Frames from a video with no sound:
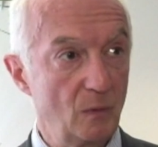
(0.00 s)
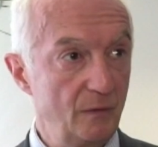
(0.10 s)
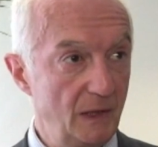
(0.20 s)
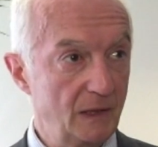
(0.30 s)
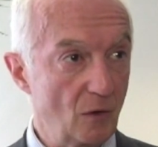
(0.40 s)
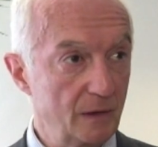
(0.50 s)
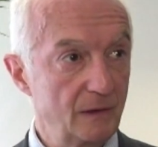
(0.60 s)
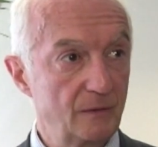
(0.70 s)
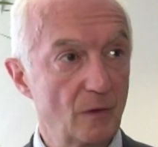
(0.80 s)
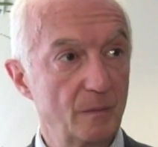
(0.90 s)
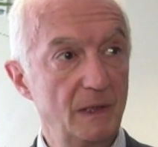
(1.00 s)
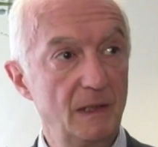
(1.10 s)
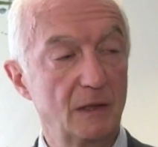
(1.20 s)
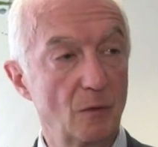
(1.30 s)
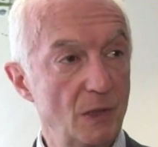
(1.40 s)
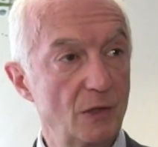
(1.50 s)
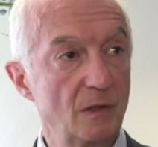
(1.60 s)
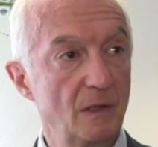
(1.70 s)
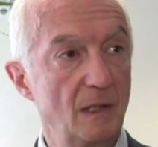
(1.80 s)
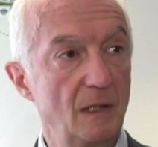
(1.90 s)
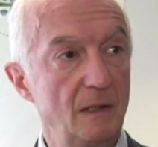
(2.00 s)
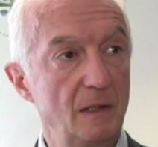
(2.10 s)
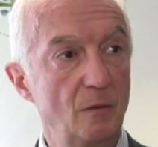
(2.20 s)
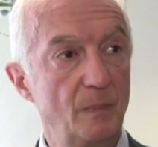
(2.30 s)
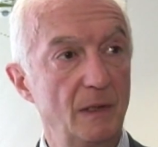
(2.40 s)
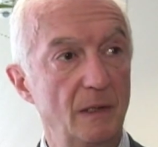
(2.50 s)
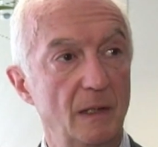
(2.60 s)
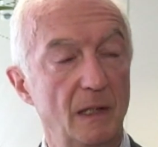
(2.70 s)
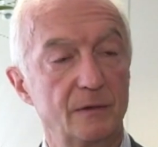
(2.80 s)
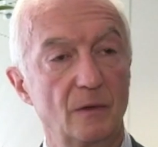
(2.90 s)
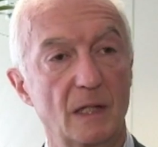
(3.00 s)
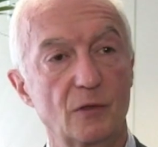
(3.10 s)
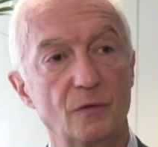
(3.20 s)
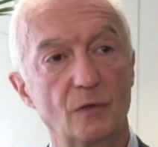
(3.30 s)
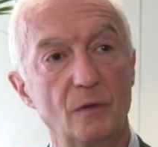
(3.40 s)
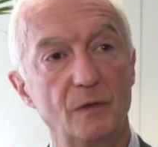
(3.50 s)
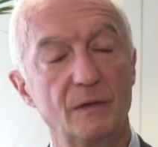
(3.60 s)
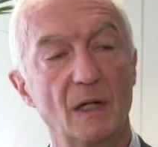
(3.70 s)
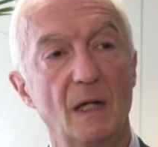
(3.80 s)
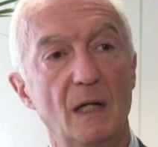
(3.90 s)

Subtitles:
with the colleagues from the Commission and the European External Action Service.